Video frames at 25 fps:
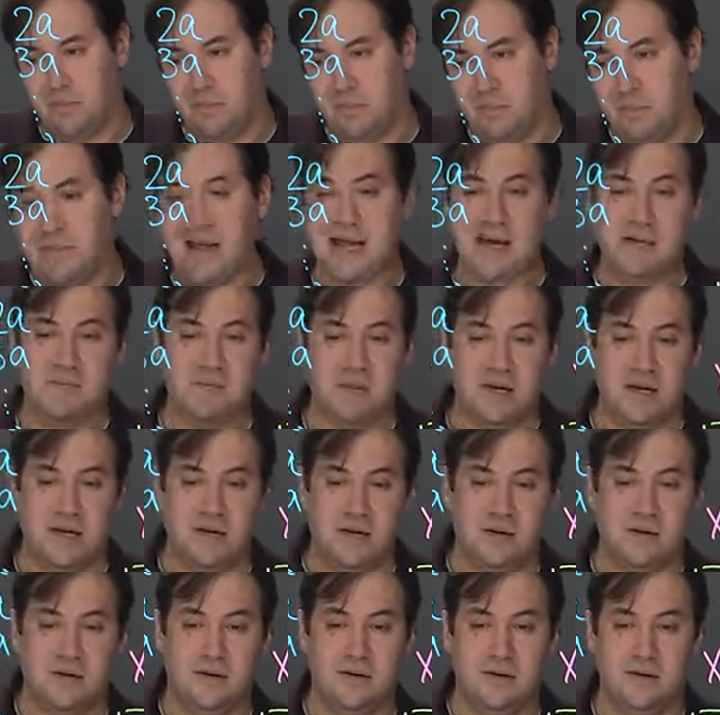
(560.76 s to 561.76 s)

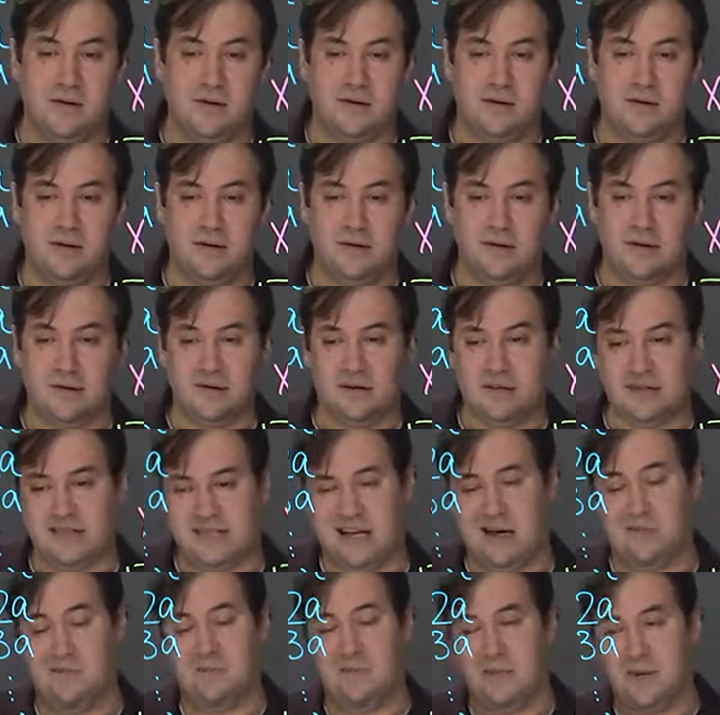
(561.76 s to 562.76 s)
maybe
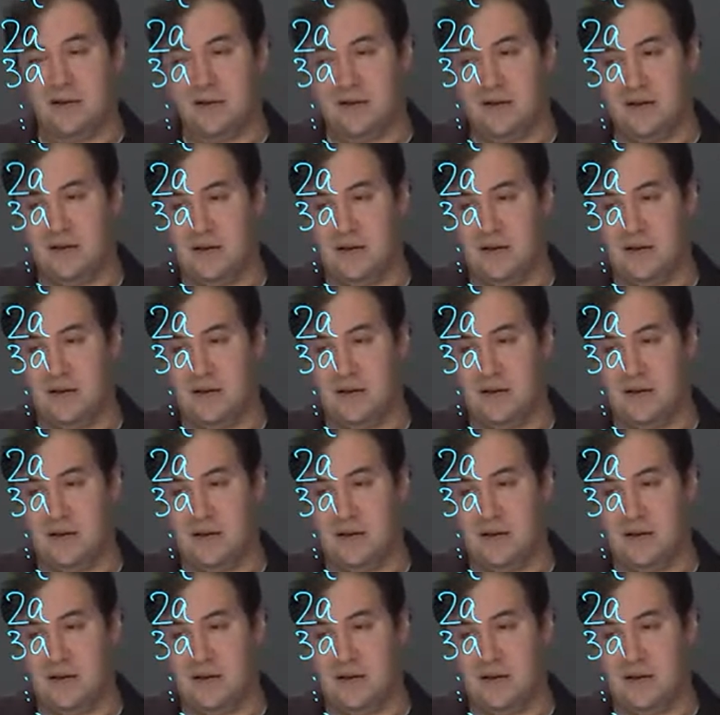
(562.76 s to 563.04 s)
some